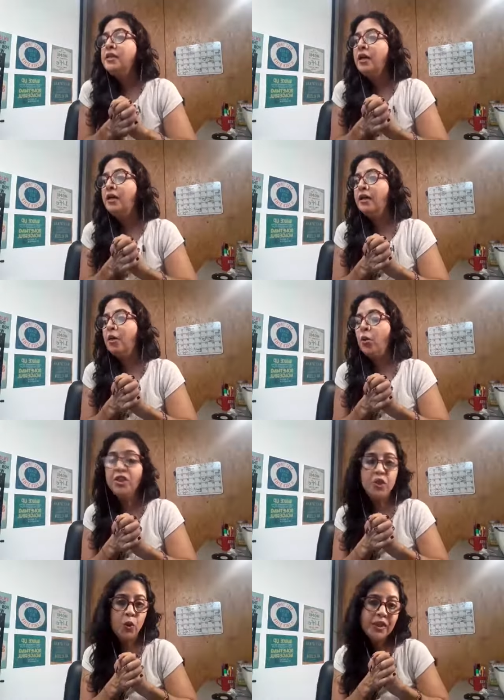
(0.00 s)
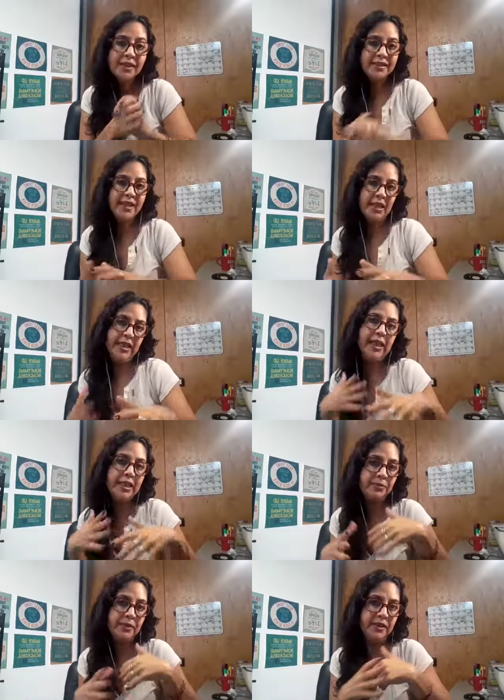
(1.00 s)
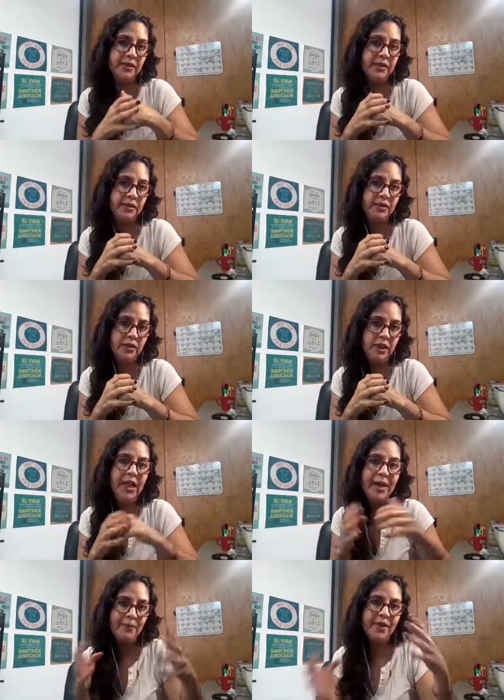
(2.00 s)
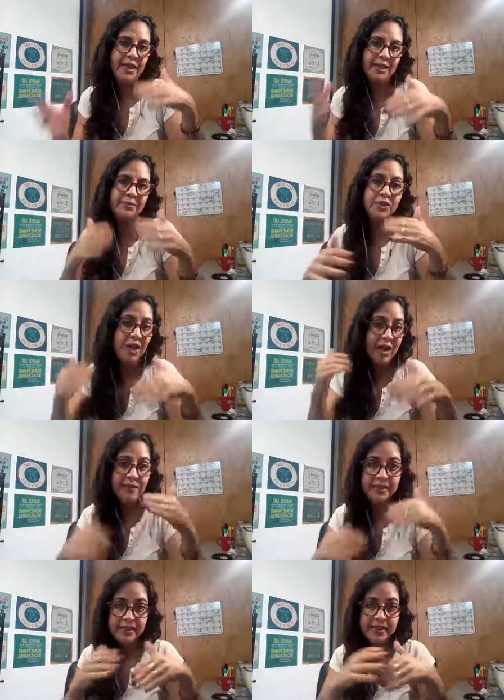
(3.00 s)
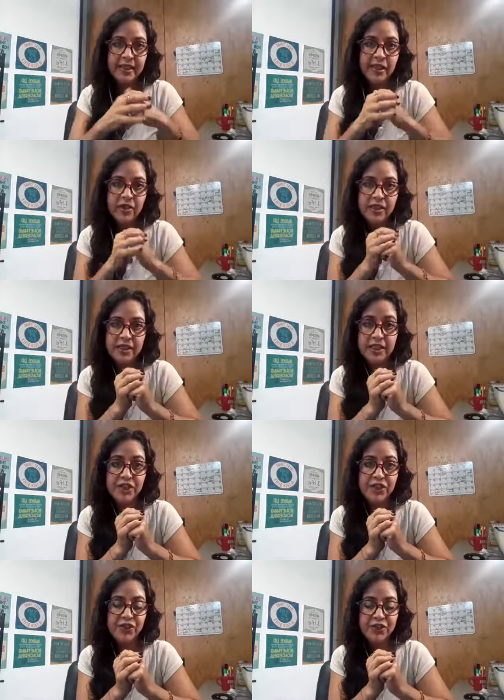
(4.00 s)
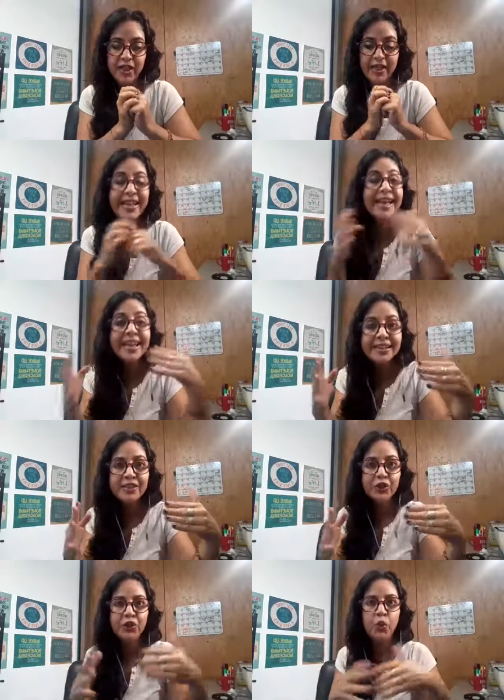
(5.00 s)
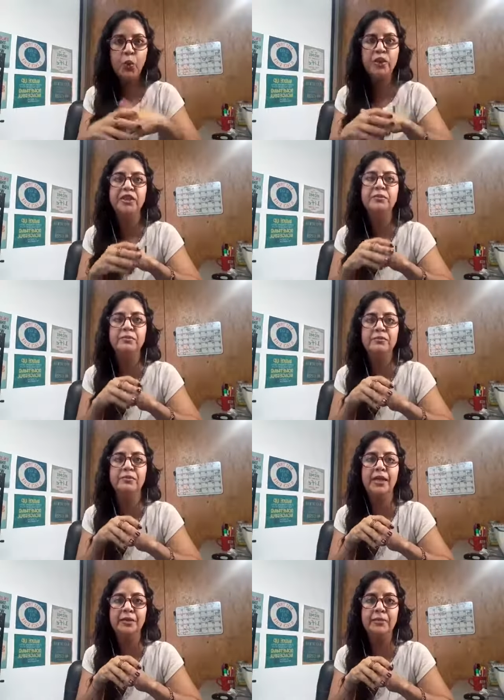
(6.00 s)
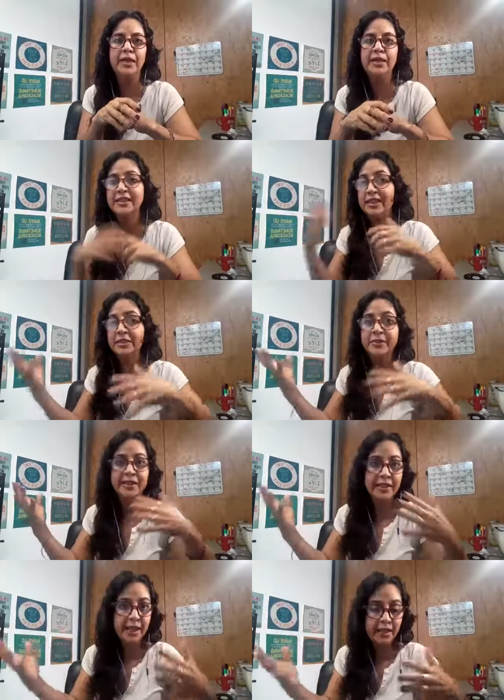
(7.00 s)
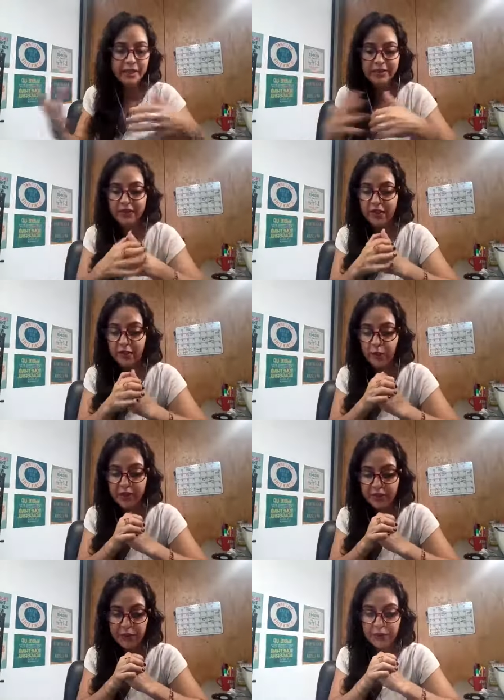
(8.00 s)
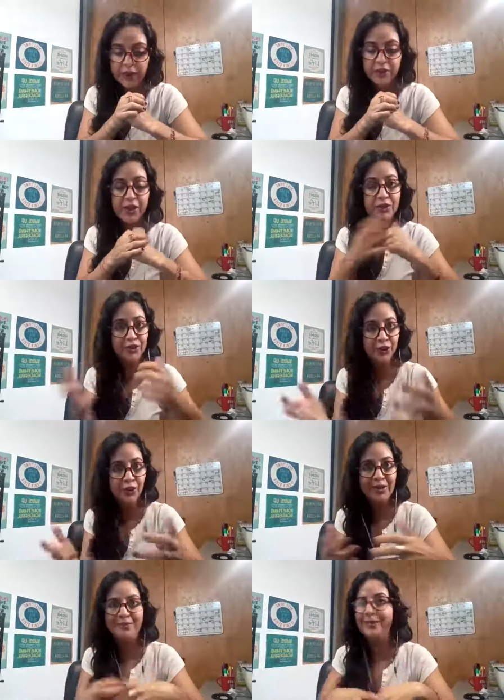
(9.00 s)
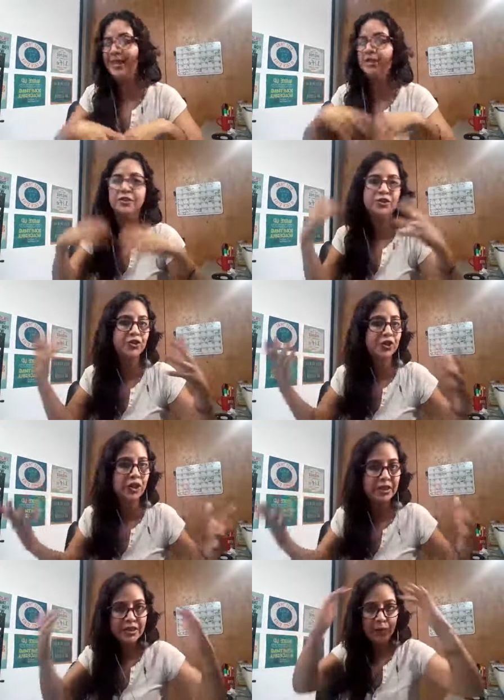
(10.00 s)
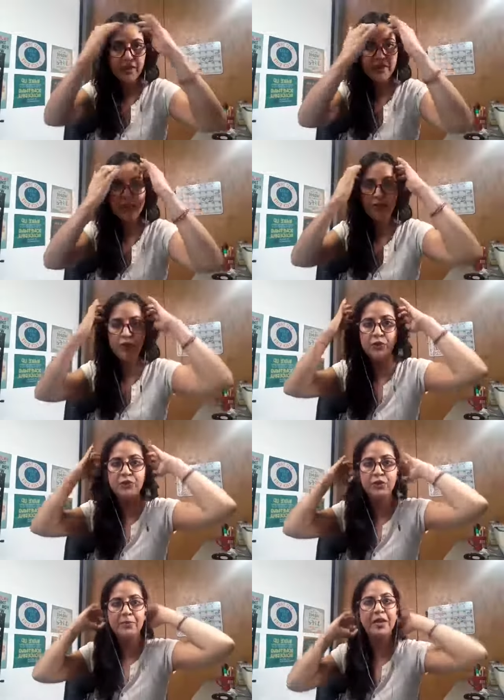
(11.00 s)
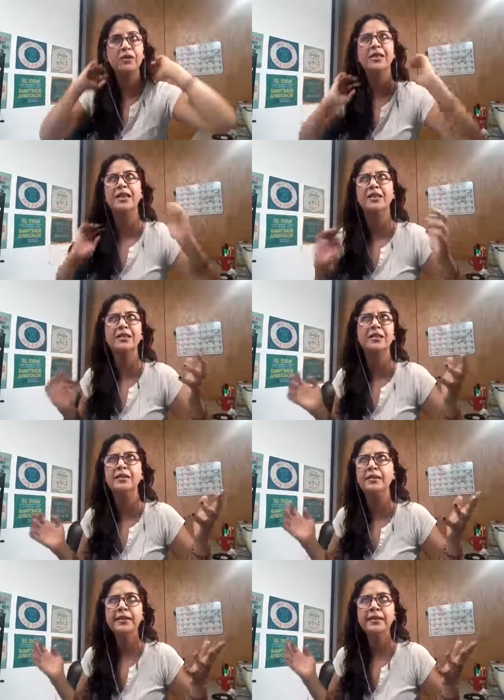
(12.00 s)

uh, we notice that he has been yeah has been having these health conditions again you know we my, my ex-husband and i his father went to the doctor it made all the studies that we needed to do for about like uh,